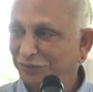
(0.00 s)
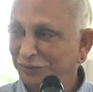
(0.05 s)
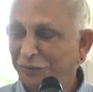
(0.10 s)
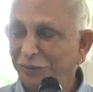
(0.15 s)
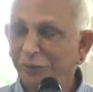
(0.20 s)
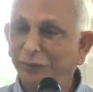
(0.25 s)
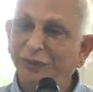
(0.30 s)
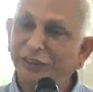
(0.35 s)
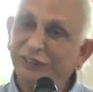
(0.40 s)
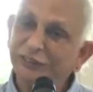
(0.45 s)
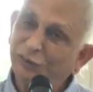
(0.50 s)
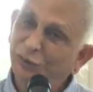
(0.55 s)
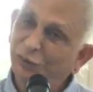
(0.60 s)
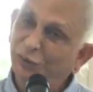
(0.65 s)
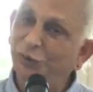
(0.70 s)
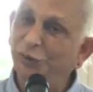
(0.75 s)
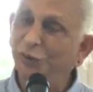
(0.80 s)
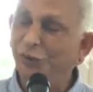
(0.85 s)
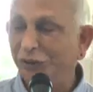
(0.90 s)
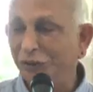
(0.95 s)
now please
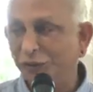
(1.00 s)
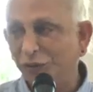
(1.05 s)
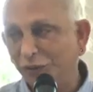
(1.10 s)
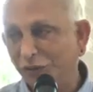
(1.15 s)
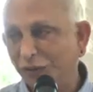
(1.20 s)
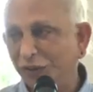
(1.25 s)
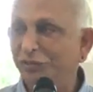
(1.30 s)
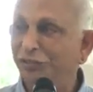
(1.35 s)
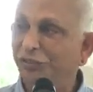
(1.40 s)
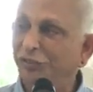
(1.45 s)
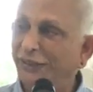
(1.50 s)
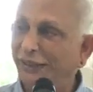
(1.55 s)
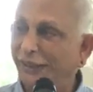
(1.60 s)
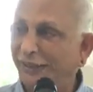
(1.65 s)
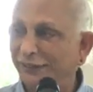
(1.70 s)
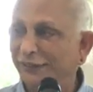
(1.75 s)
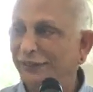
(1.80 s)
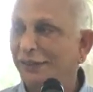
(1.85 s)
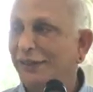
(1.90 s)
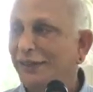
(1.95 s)
don't do it only for
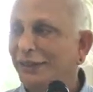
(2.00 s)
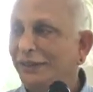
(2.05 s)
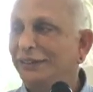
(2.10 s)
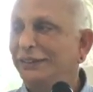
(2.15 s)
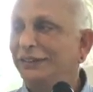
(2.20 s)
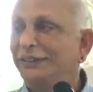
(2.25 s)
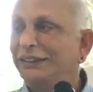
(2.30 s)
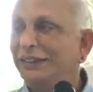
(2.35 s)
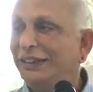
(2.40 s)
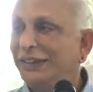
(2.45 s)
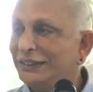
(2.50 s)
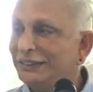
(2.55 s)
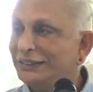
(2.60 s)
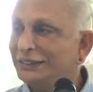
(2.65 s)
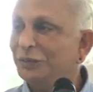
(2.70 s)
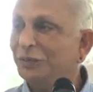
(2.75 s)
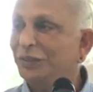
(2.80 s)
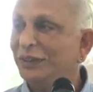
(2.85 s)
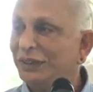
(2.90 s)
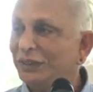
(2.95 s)
that. The
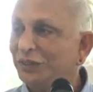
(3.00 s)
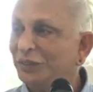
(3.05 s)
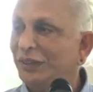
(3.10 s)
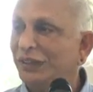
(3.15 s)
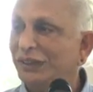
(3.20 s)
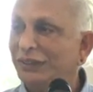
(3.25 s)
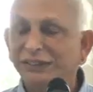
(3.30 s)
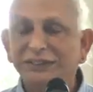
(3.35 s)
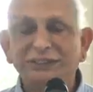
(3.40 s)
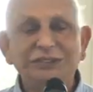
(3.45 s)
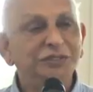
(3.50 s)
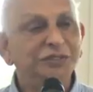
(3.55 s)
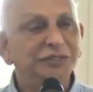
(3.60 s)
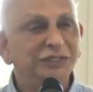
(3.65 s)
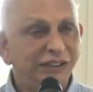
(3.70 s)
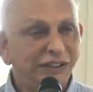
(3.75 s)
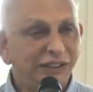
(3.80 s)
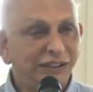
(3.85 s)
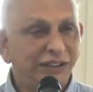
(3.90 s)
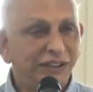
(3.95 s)
tangible advantage of
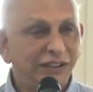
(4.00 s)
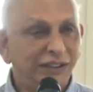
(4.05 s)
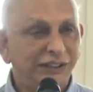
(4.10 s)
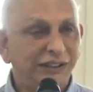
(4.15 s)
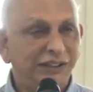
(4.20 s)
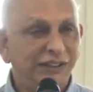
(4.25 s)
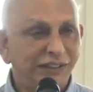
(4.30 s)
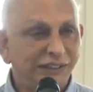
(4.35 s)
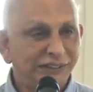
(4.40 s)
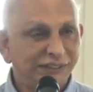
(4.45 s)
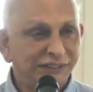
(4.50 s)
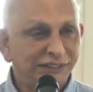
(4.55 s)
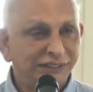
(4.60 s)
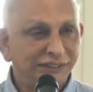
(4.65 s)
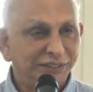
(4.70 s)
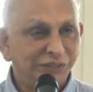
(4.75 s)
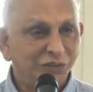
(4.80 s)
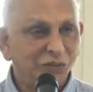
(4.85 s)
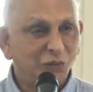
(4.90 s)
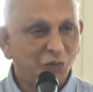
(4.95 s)
Kriya is,
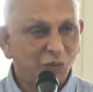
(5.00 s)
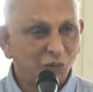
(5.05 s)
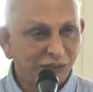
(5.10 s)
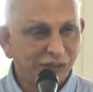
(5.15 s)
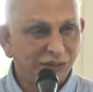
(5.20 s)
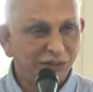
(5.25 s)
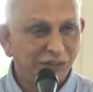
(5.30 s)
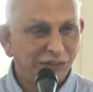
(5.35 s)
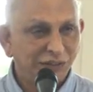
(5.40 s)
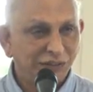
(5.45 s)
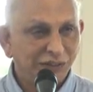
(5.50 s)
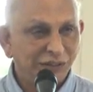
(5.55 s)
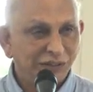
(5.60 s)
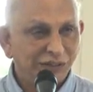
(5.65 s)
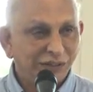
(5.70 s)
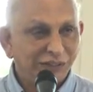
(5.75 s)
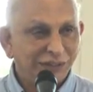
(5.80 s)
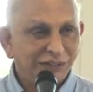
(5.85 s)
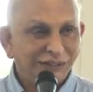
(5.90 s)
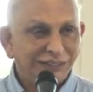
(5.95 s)
one,
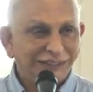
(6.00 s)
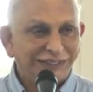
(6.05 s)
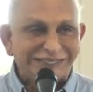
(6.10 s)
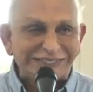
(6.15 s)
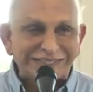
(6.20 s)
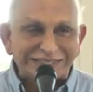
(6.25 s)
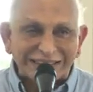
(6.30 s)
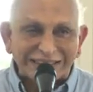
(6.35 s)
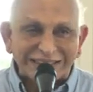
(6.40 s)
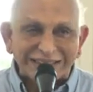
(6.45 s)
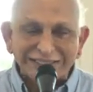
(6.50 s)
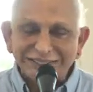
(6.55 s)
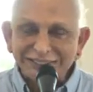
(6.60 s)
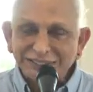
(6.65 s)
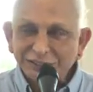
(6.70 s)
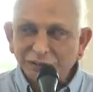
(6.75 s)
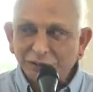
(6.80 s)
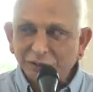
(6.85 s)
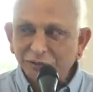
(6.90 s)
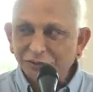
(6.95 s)
the
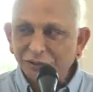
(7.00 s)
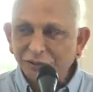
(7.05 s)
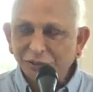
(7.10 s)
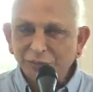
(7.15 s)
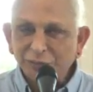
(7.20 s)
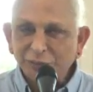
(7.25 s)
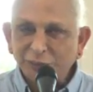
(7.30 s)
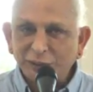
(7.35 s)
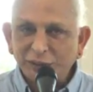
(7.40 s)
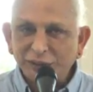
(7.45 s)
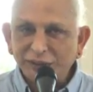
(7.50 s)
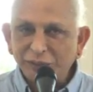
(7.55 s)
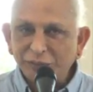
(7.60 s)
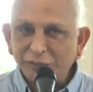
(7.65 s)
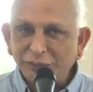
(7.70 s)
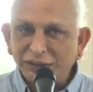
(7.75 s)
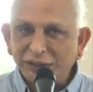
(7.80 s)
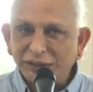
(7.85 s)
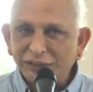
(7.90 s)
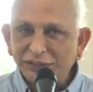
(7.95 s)
cells of your body
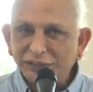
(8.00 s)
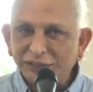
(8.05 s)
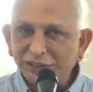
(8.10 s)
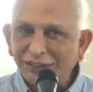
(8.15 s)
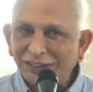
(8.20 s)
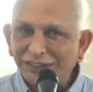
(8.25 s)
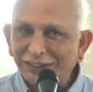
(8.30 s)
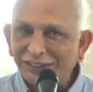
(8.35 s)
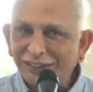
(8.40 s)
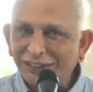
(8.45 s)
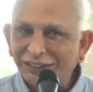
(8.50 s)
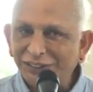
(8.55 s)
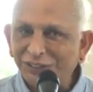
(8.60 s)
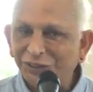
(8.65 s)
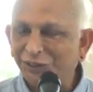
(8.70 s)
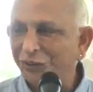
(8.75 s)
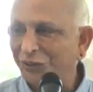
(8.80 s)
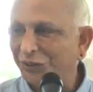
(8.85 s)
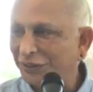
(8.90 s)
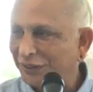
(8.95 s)
begin to get
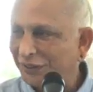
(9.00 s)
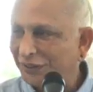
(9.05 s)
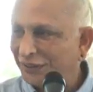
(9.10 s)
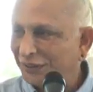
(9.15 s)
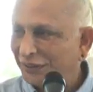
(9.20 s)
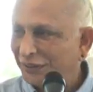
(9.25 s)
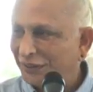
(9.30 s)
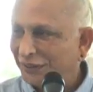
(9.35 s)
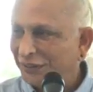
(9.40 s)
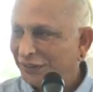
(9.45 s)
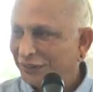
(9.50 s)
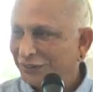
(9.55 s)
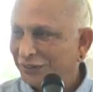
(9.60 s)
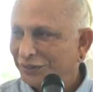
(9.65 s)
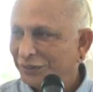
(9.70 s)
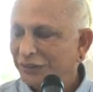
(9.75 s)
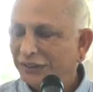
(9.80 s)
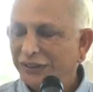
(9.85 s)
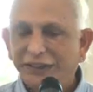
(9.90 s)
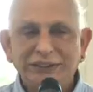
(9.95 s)
renewed.
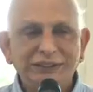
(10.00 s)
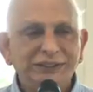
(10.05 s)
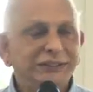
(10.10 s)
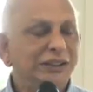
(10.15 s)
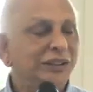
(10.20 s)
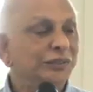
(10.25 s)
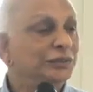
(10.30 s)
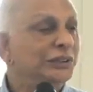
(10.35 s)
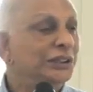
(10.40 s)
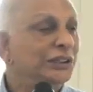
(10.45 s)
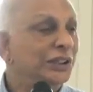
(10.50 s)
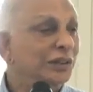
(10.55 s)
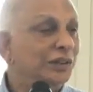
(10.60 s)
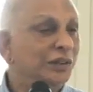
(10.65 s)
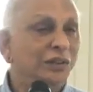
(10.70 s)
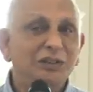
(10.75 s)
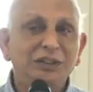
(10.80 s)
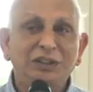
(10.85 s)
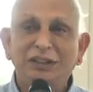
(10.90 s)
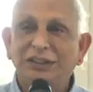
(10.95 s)
So there is something
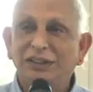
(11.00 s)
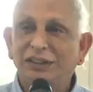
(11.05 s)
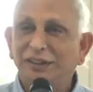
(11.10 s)
called